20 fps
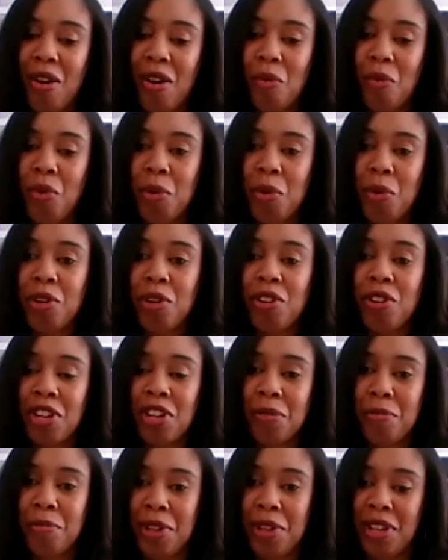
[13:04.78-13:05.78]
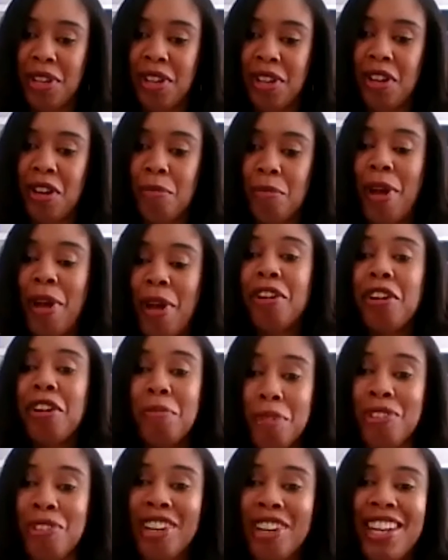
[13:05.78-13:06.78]
we were going to be about
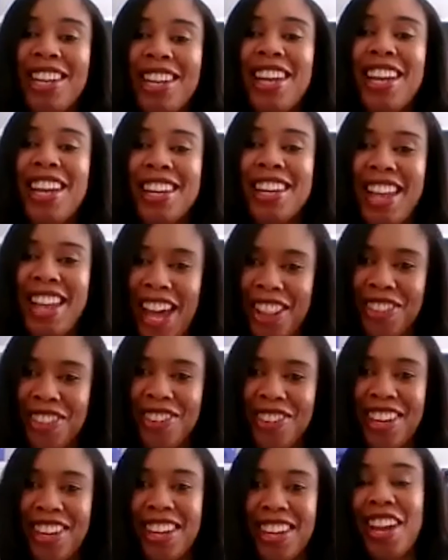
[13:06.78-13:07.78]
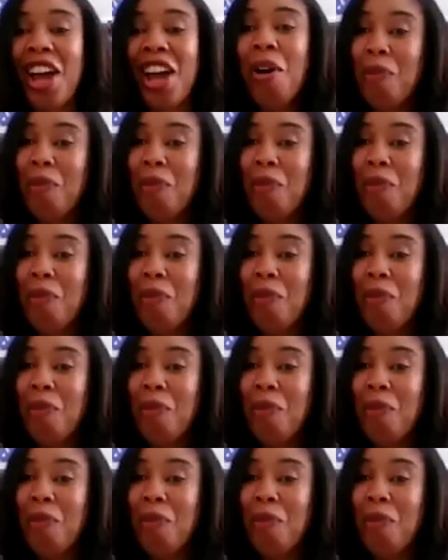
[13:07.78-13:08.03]
community and gathering,